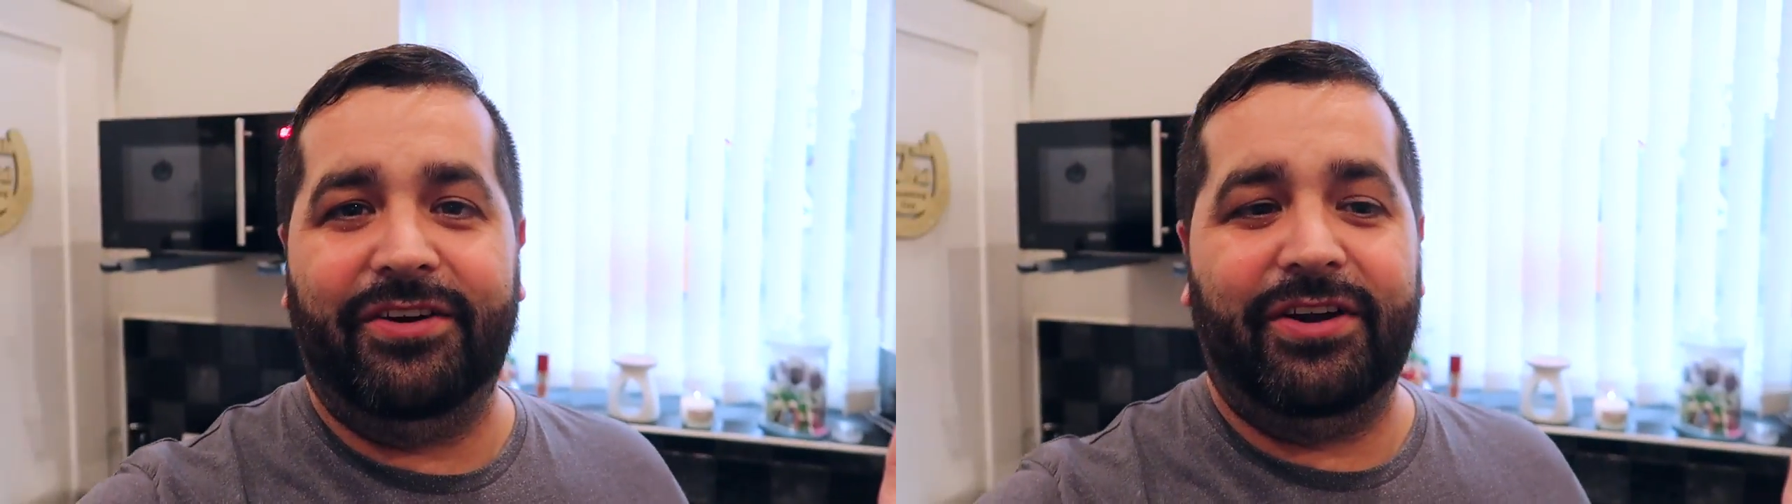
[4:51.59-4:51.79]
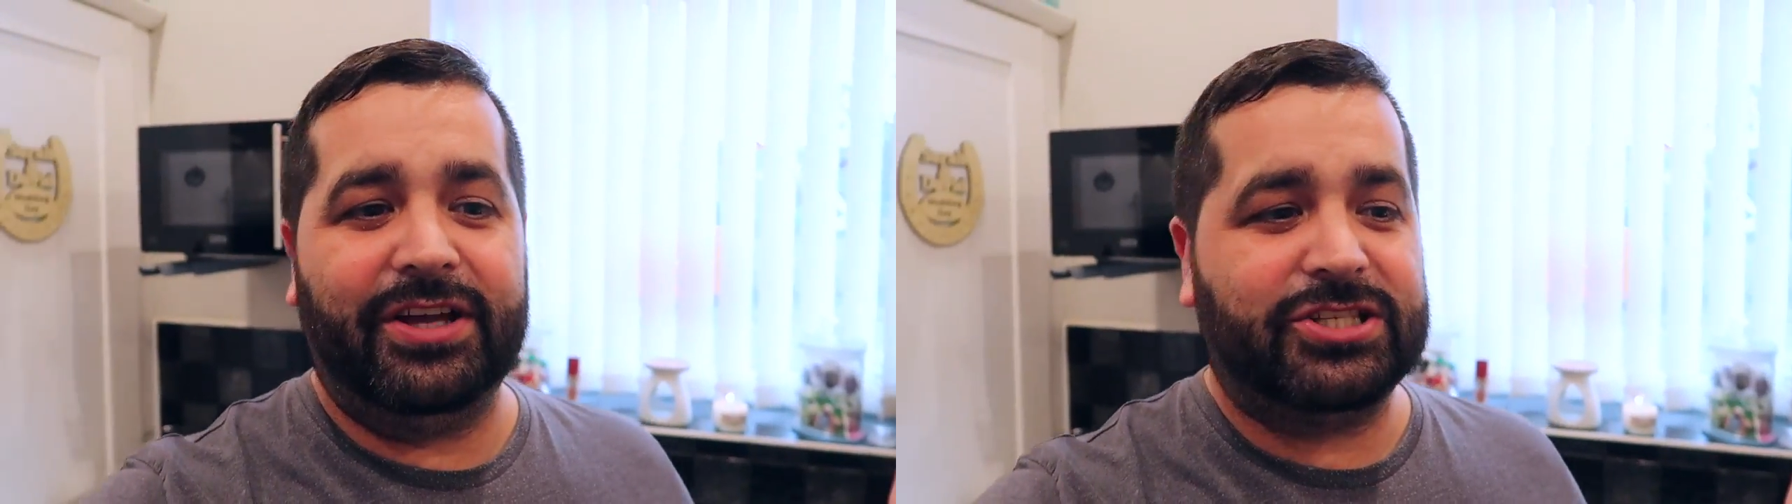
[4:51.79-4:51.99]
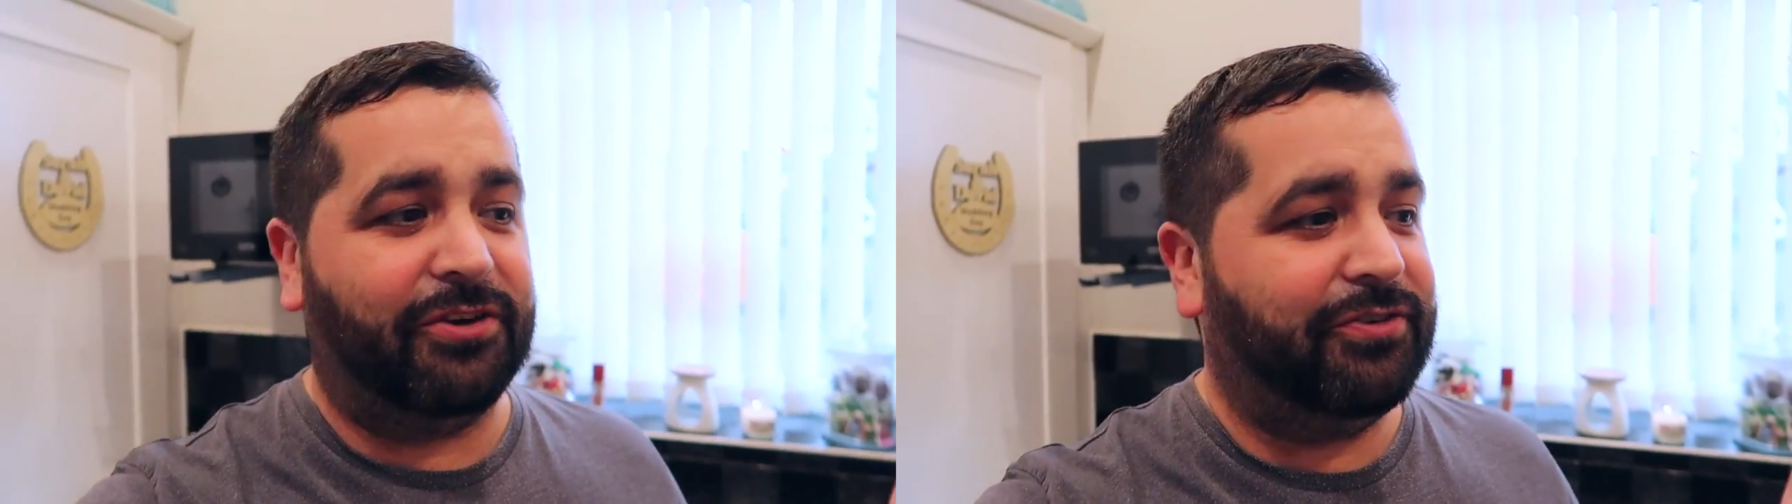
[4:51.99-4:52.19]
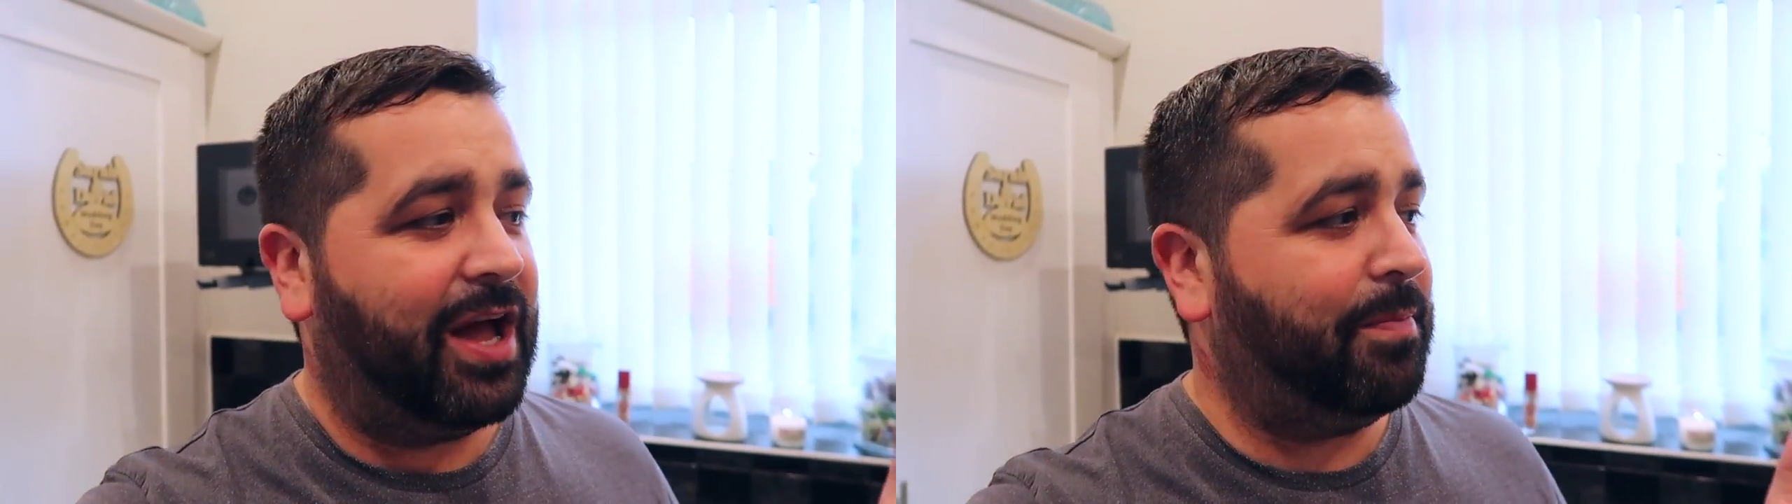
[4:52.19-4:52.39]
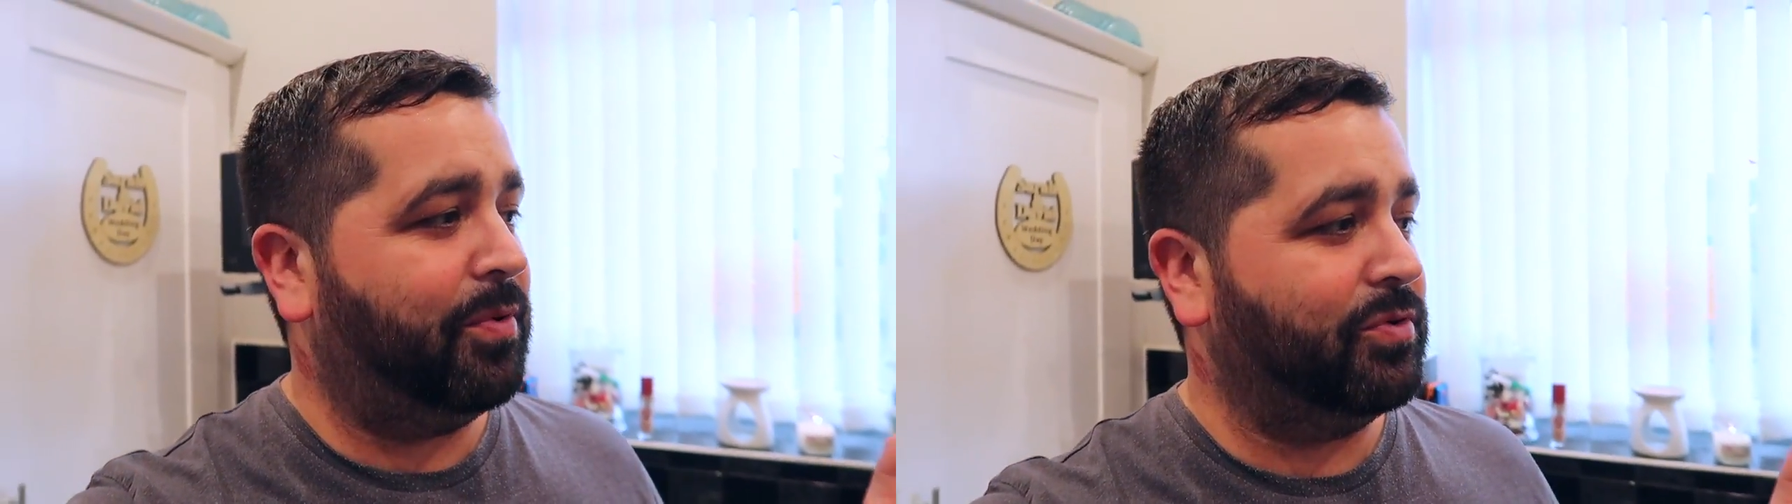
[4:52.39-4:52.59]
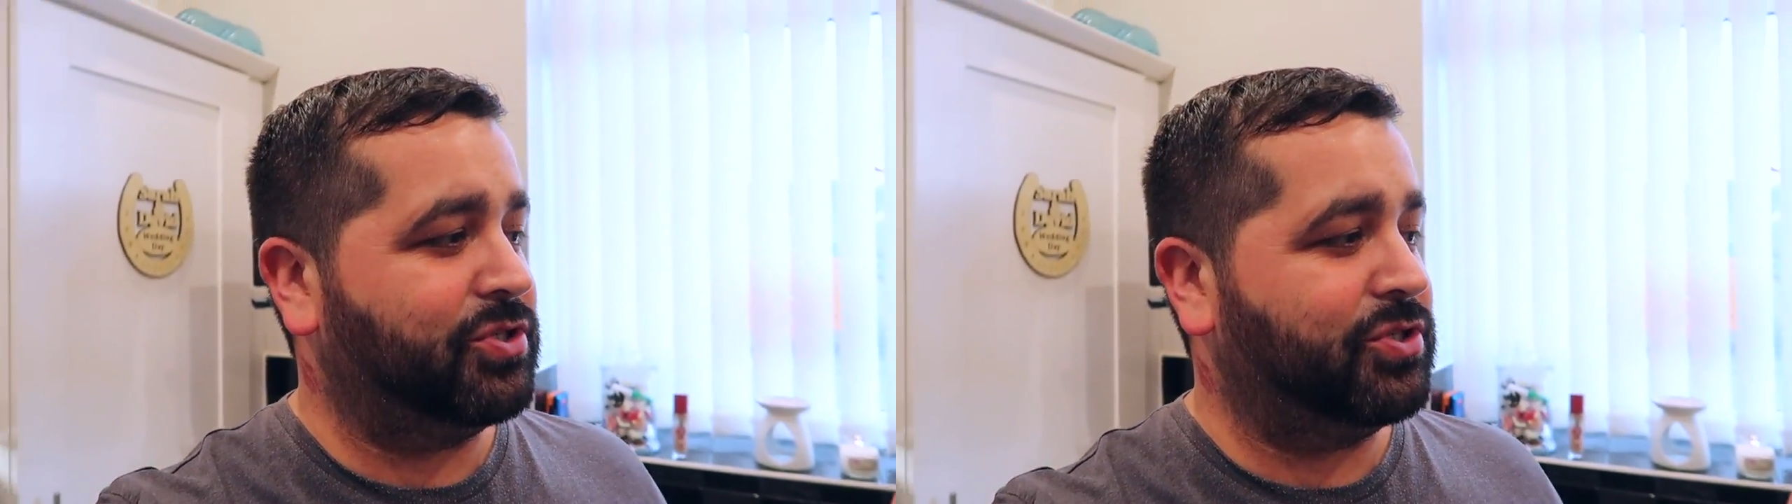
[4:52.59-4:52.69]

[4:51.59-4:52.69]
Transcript: her a uh, toffee apple.